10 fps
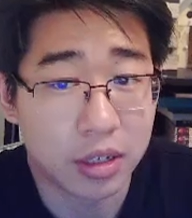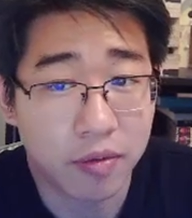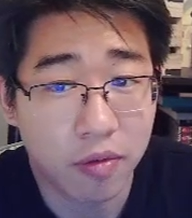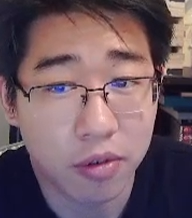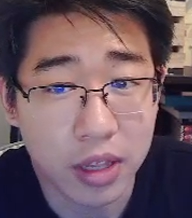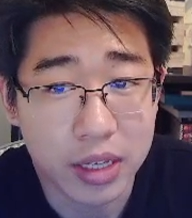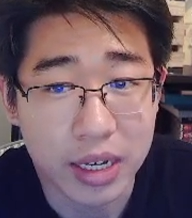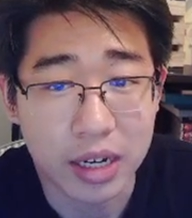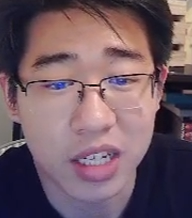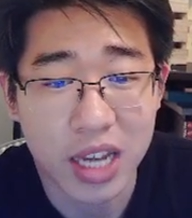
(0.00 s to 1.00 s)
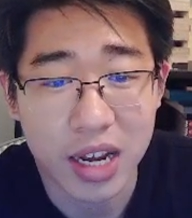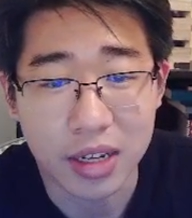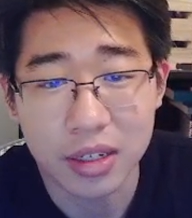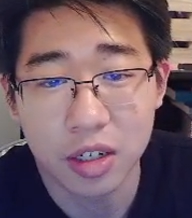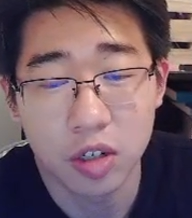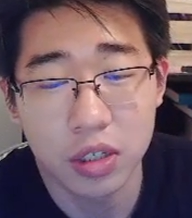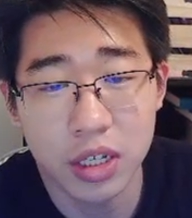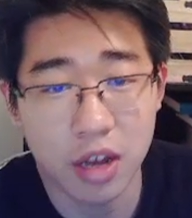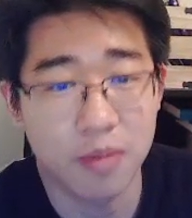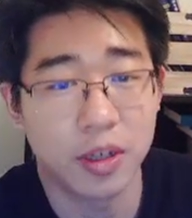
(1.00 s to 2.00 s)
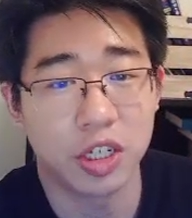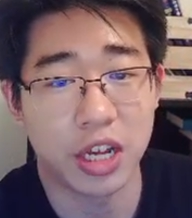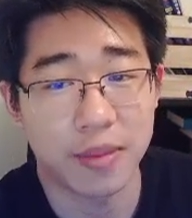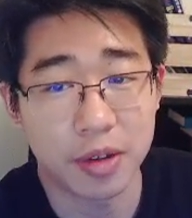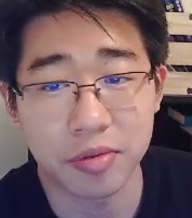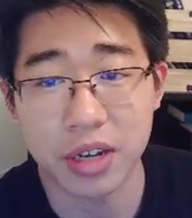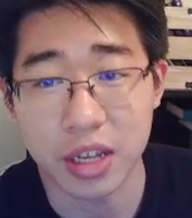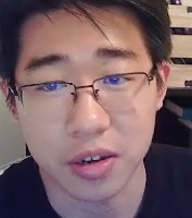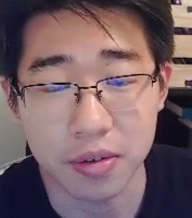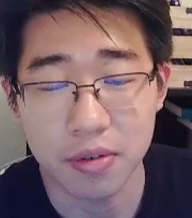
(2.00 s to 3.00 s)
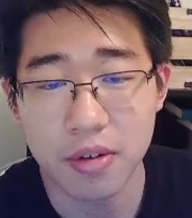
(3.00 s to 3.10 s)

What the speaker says: for the sake of science to see how much damage we can do.